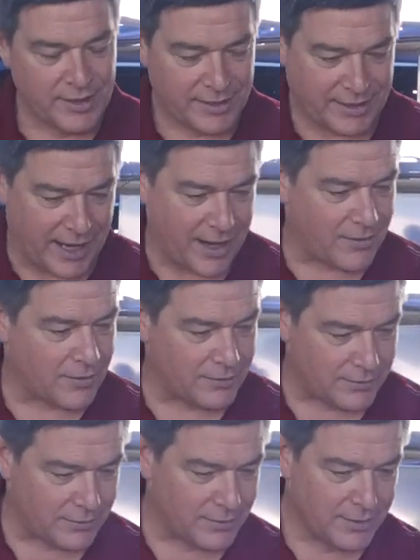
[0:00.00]

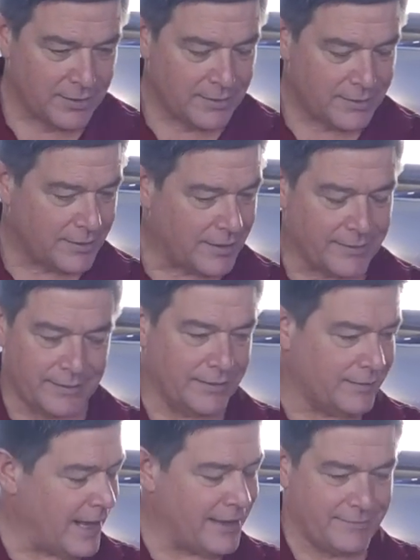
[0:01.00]
Carroll.
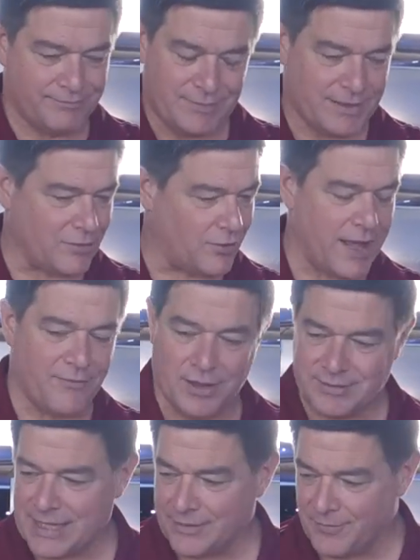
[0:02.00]
I don't have
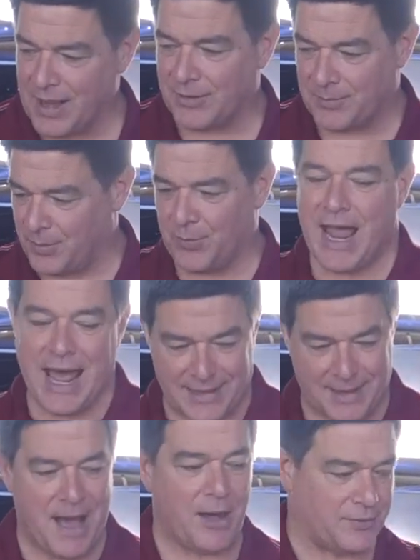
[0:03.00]
all 10 of them out here, but we had
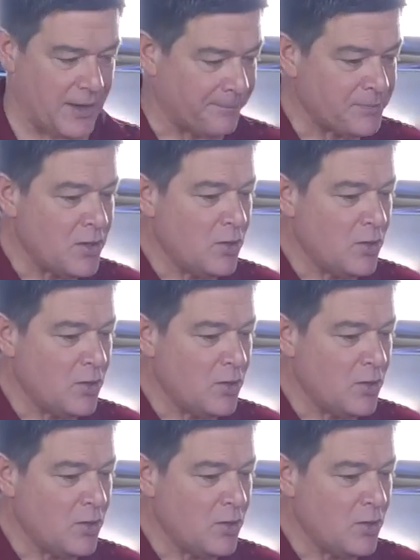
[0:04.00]
them out there.